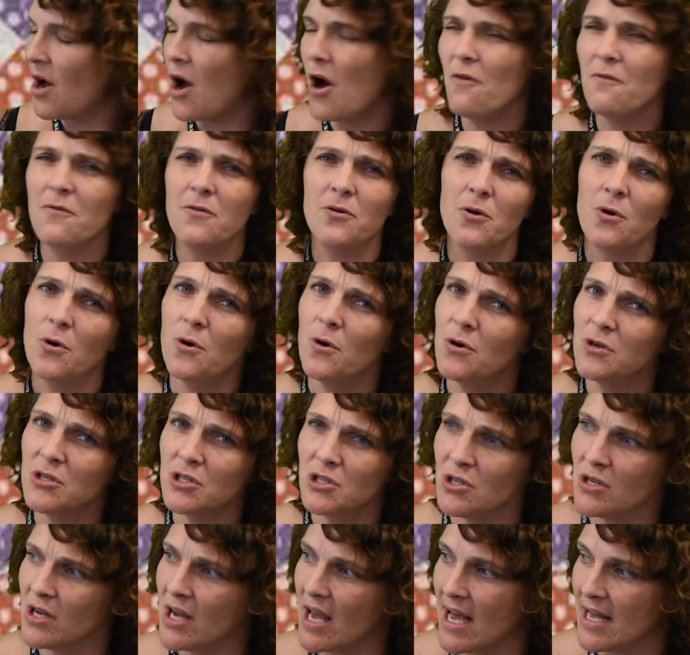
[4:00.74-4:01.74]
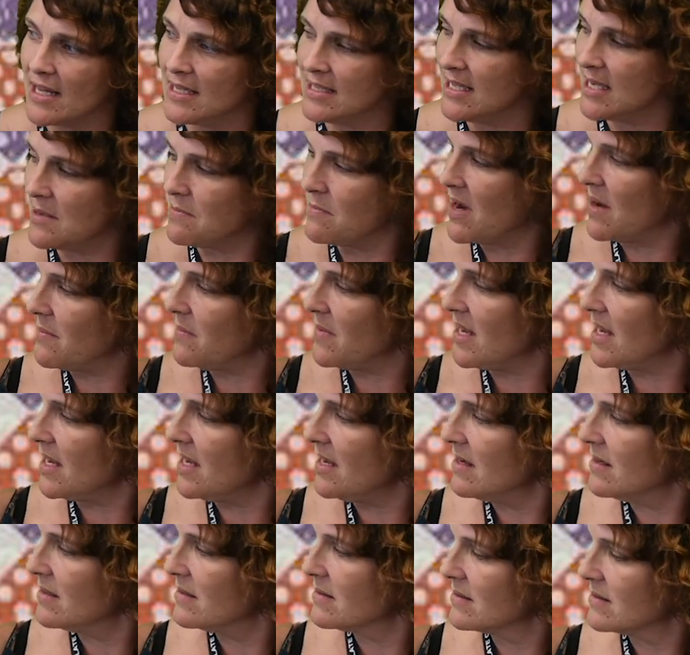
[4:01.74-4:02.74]
Of course you can, said Mummy.
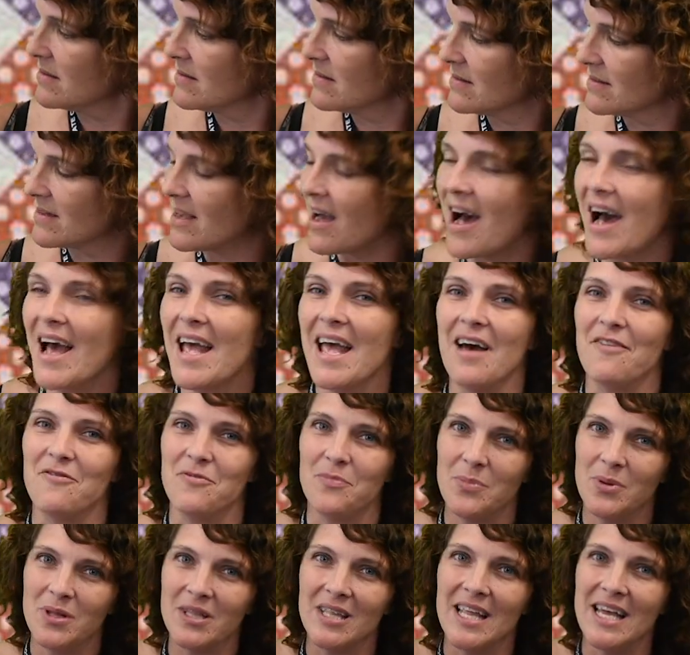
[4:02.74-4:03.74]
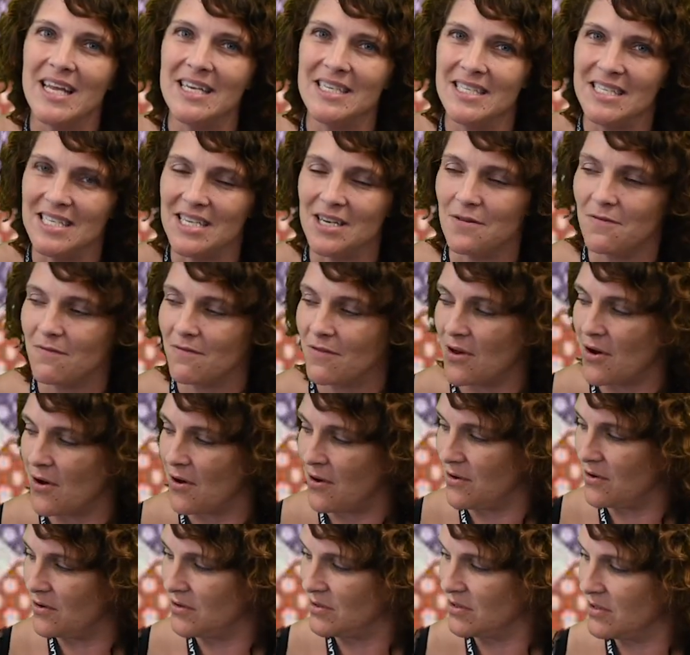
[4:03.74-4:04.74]
I have plenty of
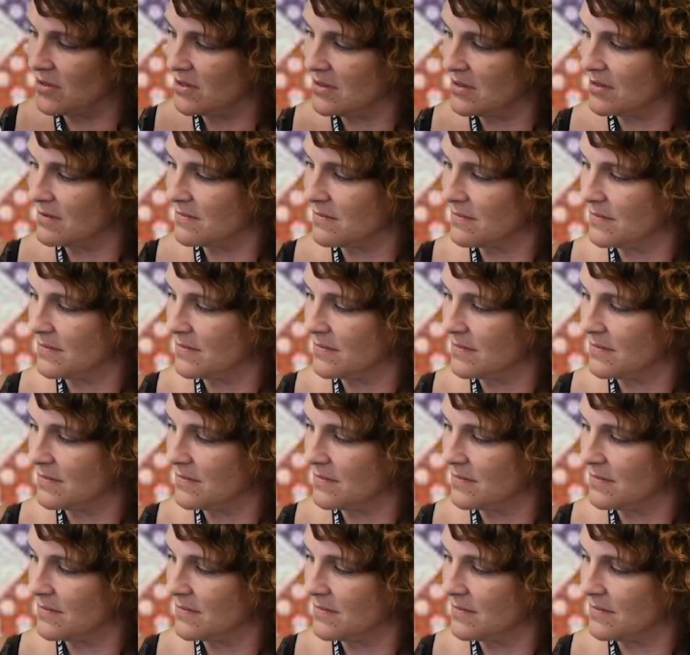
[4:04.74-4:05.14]
those.